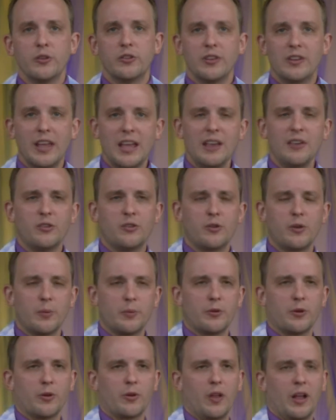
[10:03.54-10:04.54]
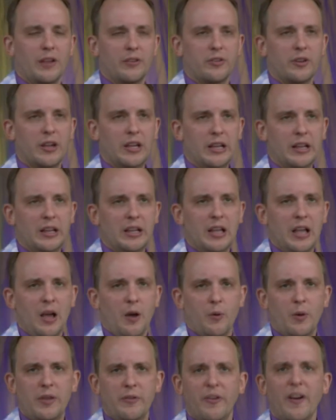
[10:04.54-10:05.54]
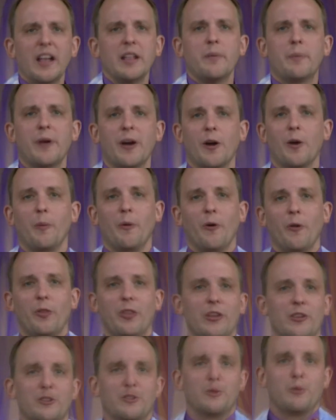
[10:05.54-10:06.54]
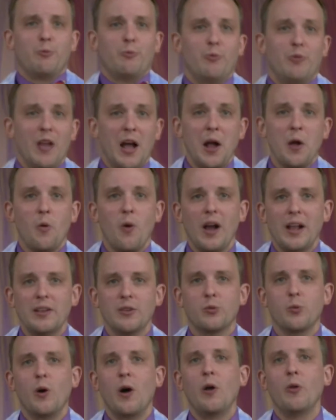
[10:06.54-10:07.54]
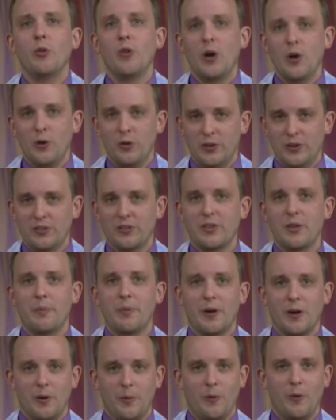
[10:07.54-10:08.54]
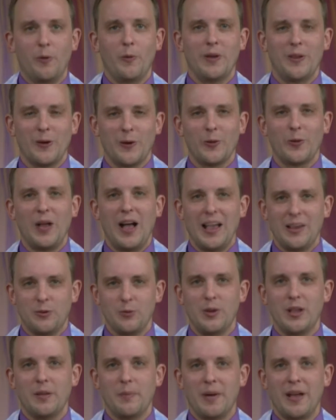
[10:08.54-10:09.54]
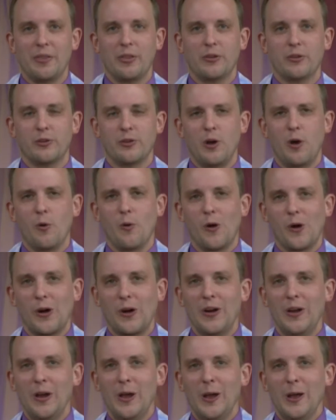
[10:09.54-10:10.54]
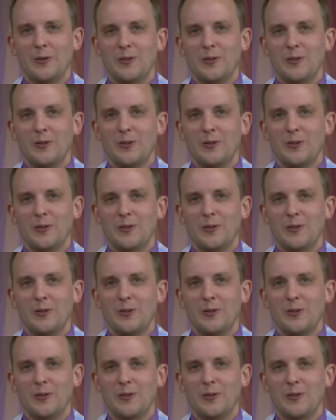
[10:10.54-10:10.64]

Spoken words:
So in today's scripture lesson, we find a parable that's not quite as well known as the parable we heard last week about the sower.